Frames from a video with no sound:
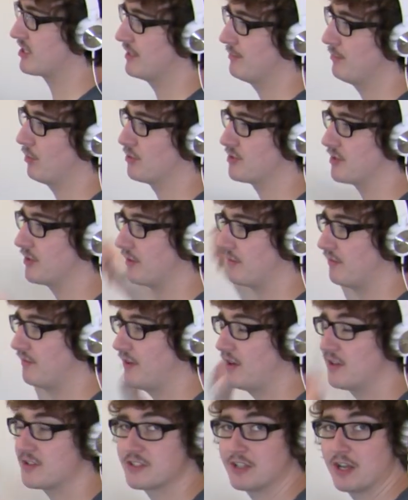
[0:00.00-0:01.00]
cymbals on the
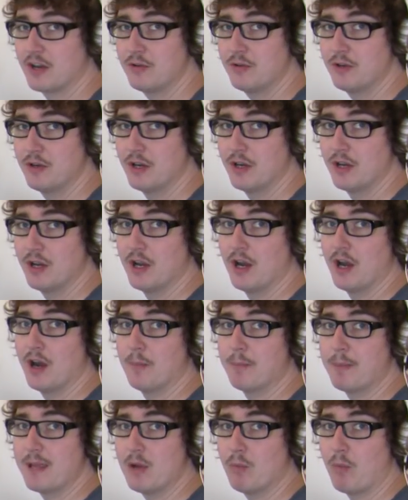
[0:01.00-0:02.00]
first note,
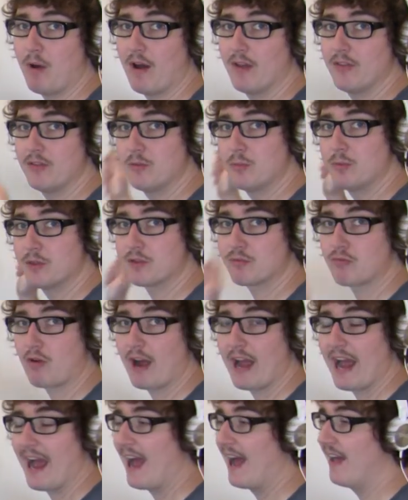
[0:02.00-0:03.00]
beat one with the
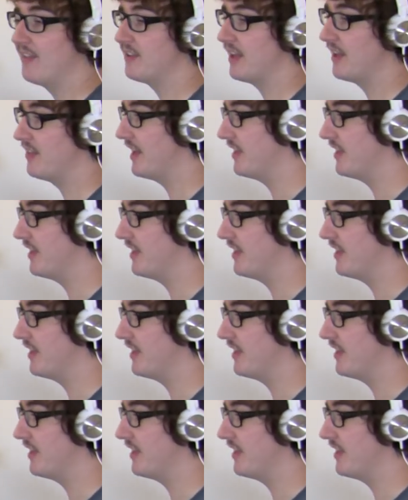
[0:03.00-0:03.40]
right hand, and